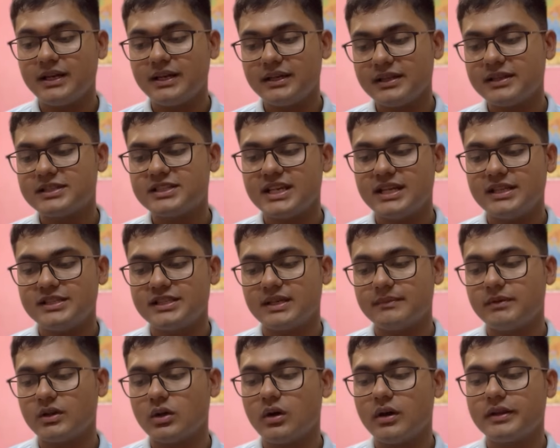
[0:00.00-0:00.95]
It is changing,
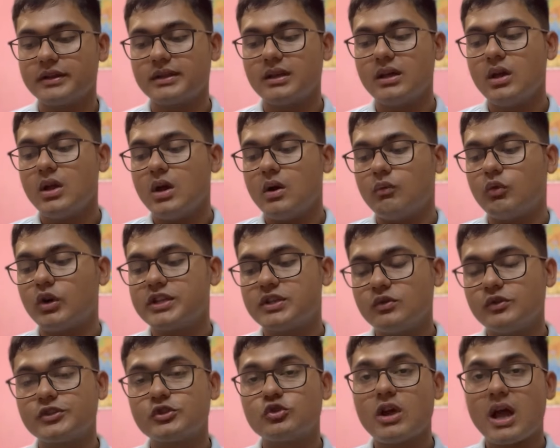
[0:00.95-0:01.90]
because what
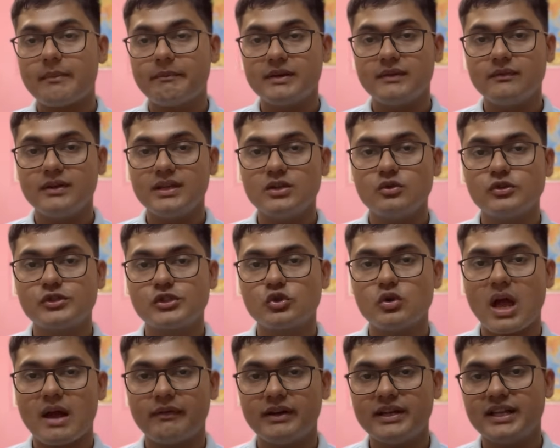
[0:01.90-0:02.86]
used to happen, we used to
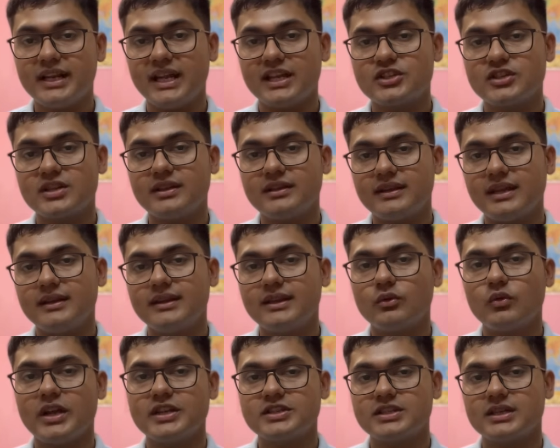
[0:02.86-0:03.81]
have a direction sense
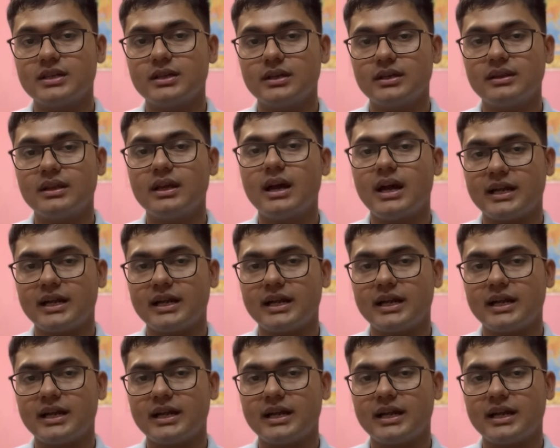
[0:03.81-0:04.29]
question.